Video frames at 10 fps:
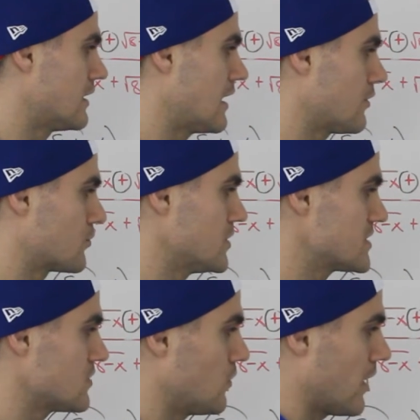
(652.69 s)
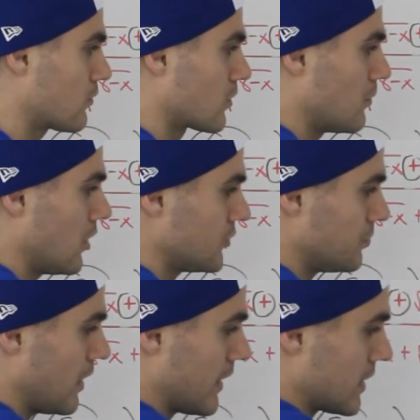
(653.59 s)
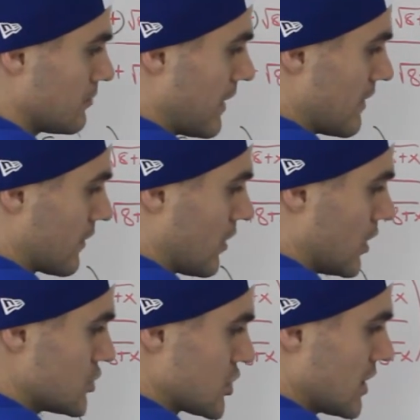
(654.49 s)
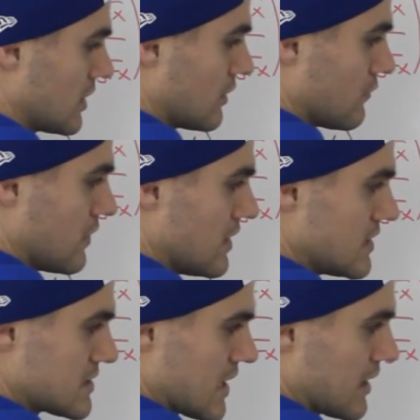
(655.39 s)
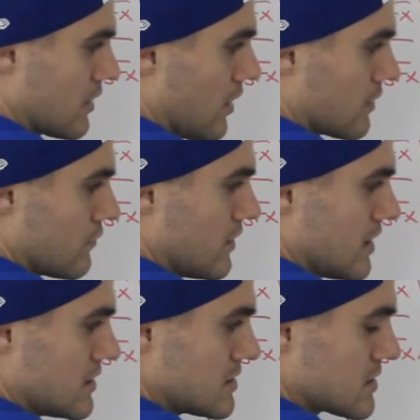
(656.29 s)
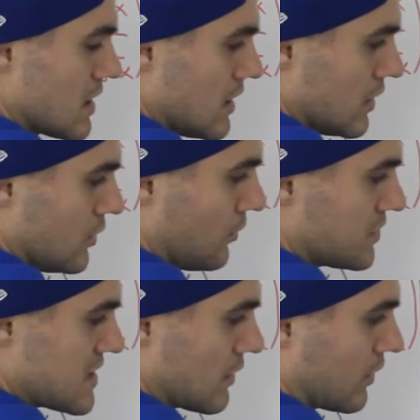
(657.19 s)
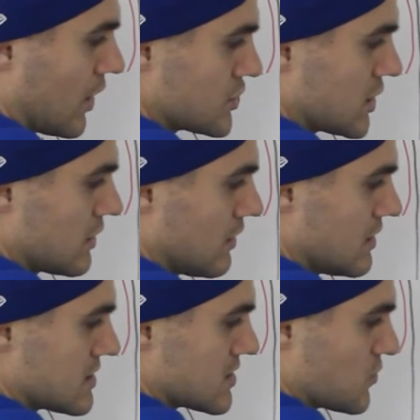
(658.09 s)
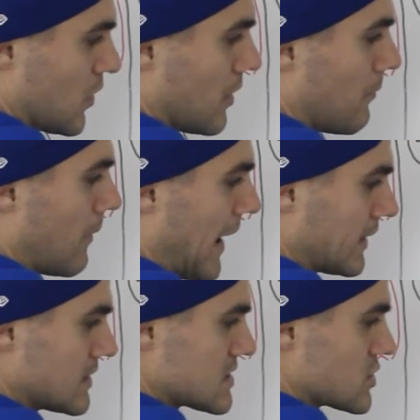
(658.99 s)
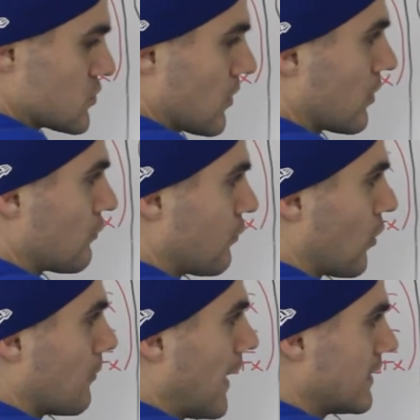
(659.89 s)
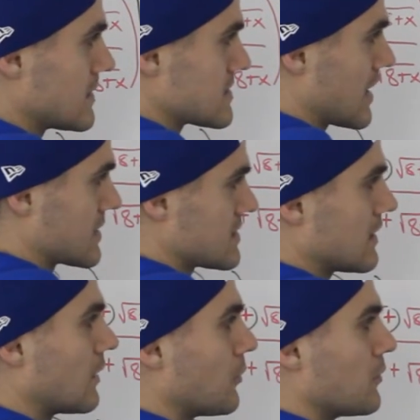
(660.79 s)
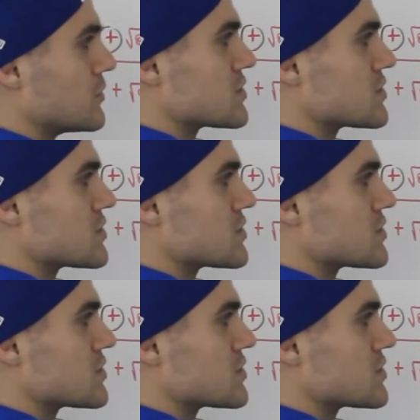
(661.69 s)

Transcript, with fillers: Now the reason why we're multiplying it by the conjugate of this and not of this, notice how the conjugate of this is 1 minus the square root of 4 minus x, and then we would